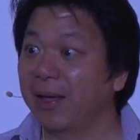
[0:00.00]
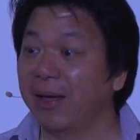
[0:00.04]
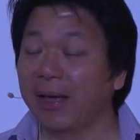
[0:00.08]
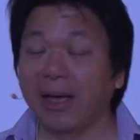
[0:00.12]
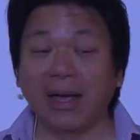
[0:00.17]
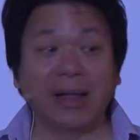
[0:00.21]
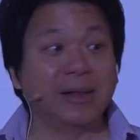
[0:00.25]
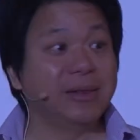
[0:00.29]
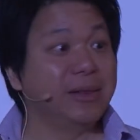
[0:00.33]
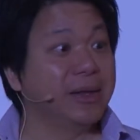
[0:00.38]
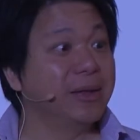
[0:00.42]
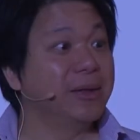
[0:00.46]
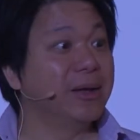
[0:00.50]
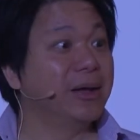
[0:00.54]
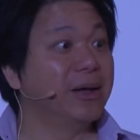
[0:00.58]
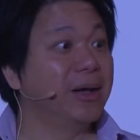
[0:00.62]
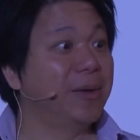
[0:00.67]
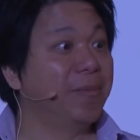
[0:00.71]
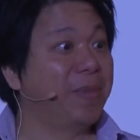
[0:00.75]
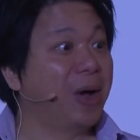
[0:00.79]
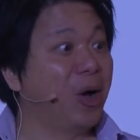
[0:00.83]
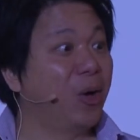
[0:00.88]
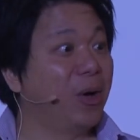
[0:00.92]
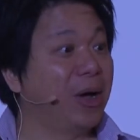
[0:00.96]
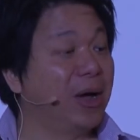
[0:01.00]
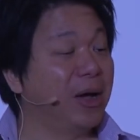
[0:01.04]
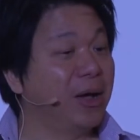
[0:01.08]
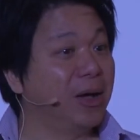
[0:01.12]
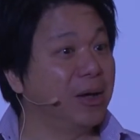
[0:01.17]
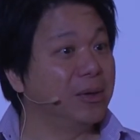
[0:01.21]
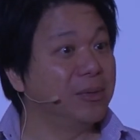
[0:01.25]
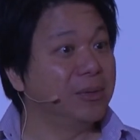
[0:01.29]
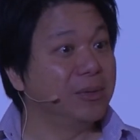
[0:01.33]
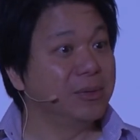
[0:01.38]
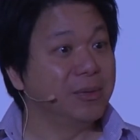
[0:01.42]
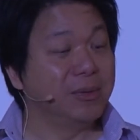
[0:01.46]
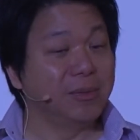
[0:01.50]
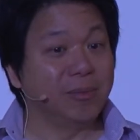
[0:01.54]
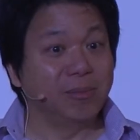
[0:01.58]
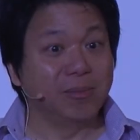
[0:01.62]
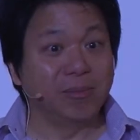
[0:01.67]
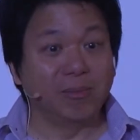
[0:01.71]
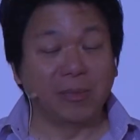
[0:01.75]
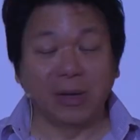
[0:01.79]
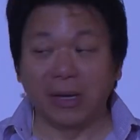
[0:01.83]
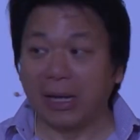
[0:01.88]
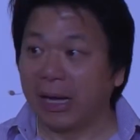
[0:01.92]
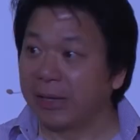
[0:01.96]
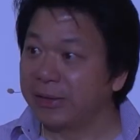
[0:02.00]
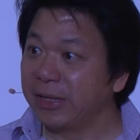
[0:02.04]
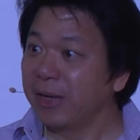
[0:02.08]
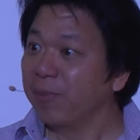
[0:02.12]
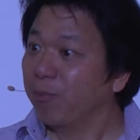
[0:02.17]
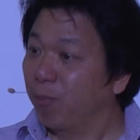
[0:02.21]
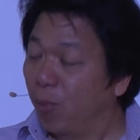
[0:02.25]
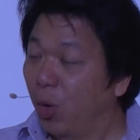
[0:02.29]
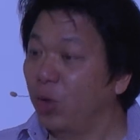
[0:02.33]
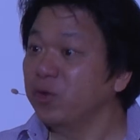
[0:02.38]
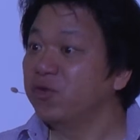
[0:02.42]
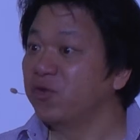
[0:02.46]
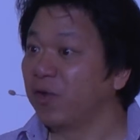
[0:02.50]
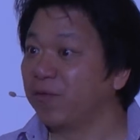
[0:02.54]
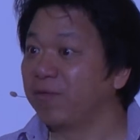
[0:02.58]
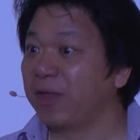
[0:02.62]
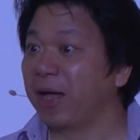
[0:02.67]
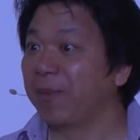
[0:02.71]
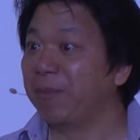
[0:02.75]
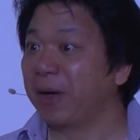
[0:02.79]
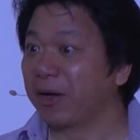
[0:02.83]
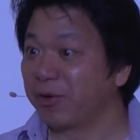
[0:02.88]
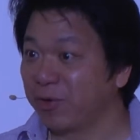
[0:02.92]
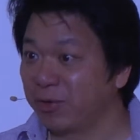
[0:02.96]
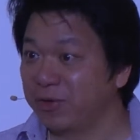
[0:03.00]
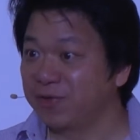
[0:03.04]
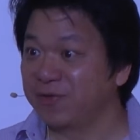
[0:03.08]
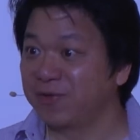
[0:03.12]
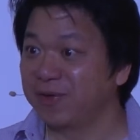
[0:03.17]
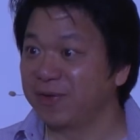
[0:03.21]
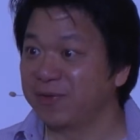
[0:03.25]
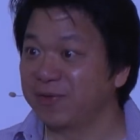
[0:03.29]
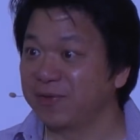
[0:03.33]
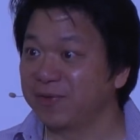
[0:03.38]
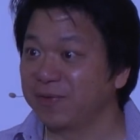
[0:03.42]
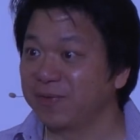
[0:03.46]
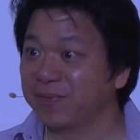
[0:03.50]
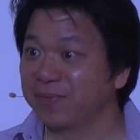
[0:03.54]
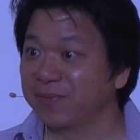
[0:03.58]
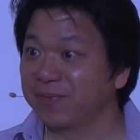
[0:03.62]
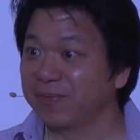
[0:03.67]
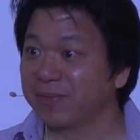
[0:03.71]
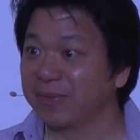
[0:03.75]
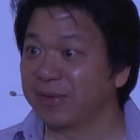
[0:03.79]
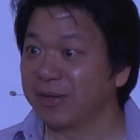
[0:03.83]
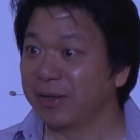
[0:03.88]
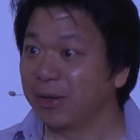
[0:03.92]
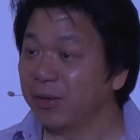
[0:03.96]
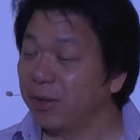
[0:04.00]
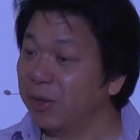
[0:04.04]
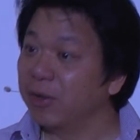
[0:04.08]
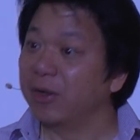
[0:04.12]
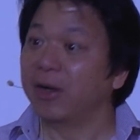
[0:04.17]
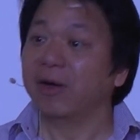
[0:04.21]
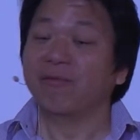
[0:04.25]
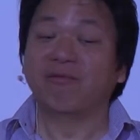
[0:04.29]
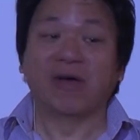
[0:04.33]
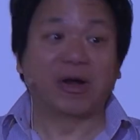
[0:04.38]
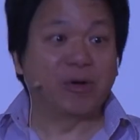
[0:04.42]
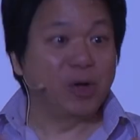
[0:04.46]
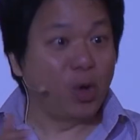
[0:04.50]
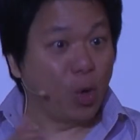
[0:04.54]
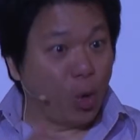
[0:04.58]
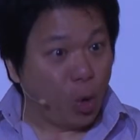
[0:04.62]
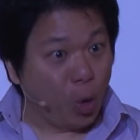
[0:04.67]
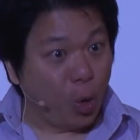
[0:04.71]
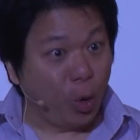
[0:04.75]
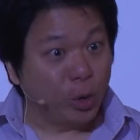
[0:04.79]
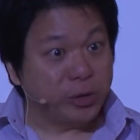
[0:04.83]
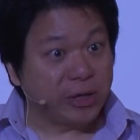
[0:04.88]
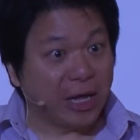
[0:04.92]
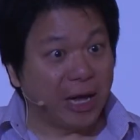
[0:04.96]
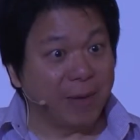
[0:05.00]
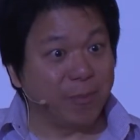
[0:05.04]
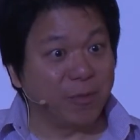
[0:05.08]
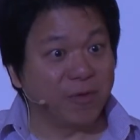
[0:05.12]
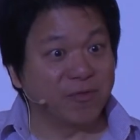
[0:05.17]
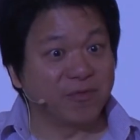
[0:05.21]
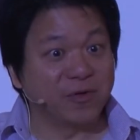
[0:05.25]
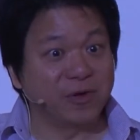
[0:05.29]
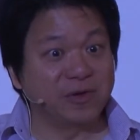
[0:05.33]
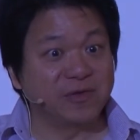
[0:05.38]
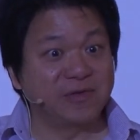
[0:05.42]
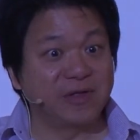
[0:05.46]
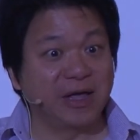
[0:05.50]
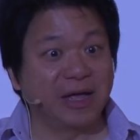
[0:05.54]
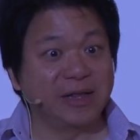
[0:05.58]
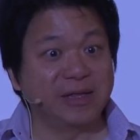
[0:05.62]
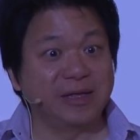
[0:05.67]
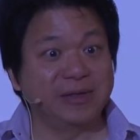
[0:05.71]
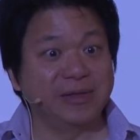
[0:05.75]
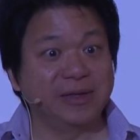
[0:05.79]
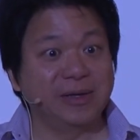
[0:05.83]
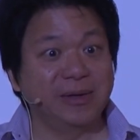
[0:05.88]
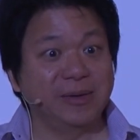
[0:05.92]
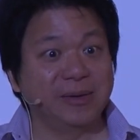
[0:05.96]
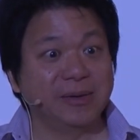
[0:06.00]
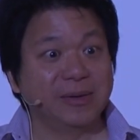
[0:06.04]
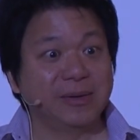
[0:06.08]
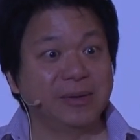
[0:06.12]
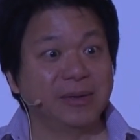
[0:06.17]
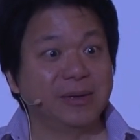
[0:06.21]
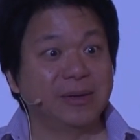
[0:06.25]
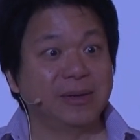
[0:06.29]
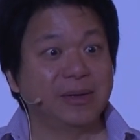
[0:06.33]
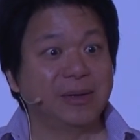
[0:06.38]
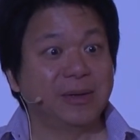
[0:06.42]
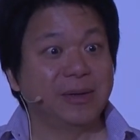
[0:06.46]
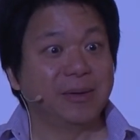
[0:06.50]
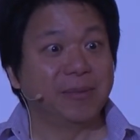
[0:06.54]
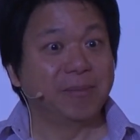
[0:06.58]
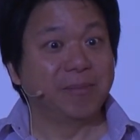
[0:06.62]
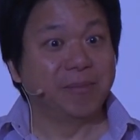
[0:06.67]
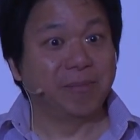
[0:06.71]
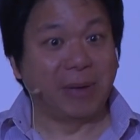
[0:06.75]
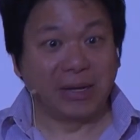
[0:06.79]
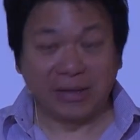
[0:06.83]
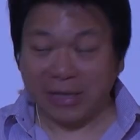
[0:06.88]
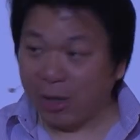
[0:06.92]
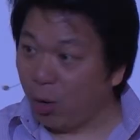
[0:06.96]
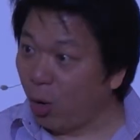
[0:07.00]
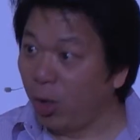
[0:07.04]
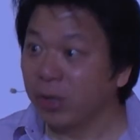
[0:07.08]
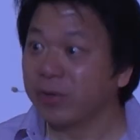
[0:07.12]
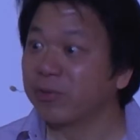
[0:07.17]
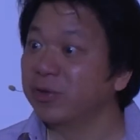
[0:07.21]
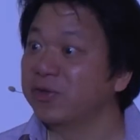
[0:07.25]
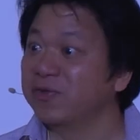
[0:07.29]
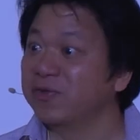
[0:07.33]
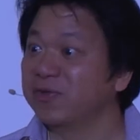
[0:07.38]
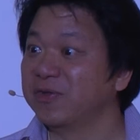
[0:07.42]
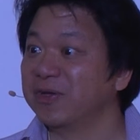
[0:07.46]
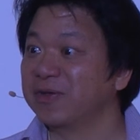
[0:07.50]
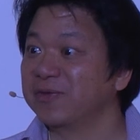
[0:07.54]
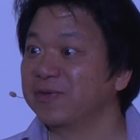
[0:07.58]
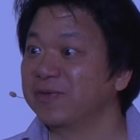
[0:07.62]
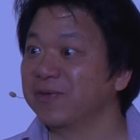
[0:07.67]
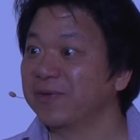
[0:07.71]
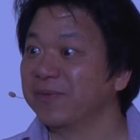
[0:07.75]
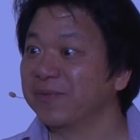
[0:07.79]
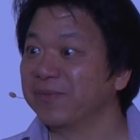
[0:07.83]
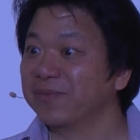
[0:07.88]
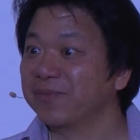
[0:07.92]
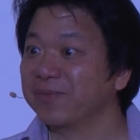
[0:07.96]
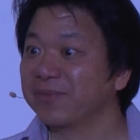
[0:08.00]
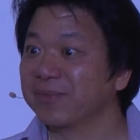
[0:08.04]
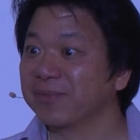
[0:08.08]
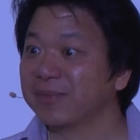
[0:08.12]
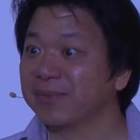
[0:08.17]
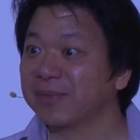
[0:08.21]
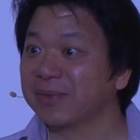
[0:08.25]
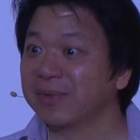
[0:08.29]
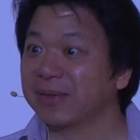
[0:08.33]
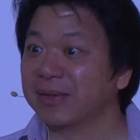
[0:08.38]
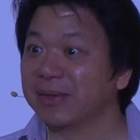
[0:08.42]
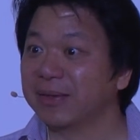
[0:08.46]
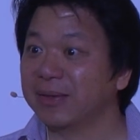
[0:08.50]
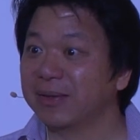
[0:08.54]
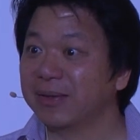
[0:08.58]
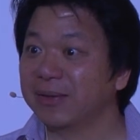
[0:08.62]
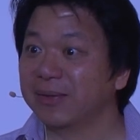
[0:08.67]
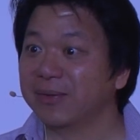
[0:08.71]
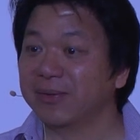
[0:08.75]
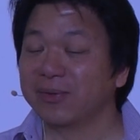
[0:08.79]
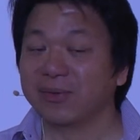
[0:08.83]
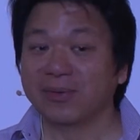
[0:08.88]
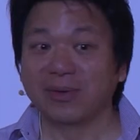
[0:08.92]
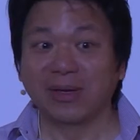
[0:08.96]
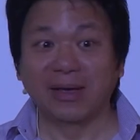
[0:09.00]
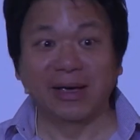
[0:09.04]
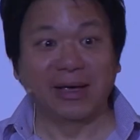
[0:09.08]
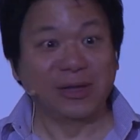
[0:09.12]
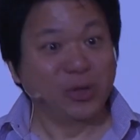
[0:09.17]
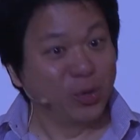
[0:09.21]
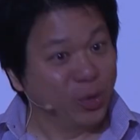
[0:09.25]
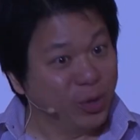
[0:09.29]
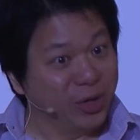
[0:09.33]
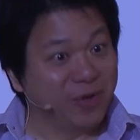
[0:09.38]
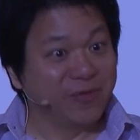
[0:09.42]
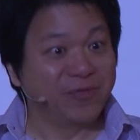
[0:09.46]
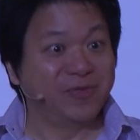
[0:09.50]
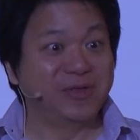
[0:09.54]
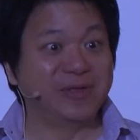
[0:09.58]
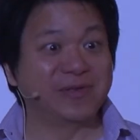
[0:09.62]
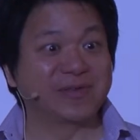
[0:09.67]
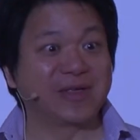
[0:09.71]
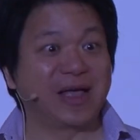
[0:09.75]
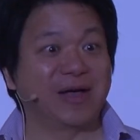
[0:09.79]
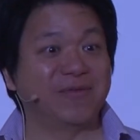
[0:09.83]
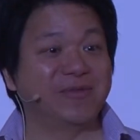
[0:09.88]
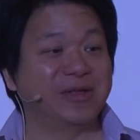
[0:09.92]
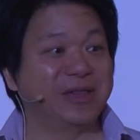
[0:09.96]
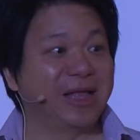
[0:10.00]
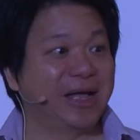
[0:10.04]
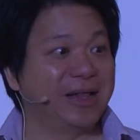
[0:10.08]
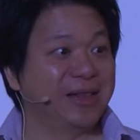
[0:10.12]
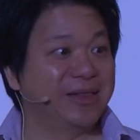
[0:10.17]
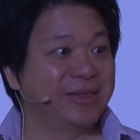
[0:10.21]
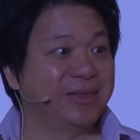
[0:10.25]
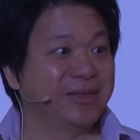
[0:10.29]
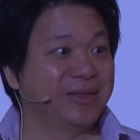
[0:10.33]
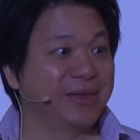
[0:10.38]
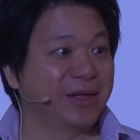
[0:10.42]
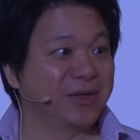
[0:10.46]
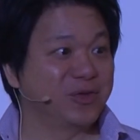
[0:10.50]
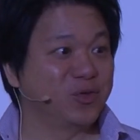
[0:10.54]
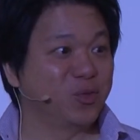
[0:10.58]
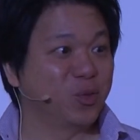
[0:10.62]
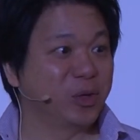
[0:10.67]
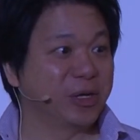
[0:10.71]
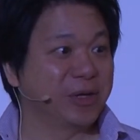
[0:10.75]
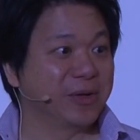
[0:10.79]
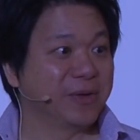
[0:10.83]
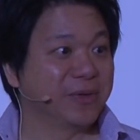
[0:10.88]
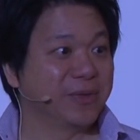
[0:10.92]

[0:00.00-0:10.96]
And I think most of them are Christians. A very old type of Christianity, but they're all Christians. And you're going to discover that next week.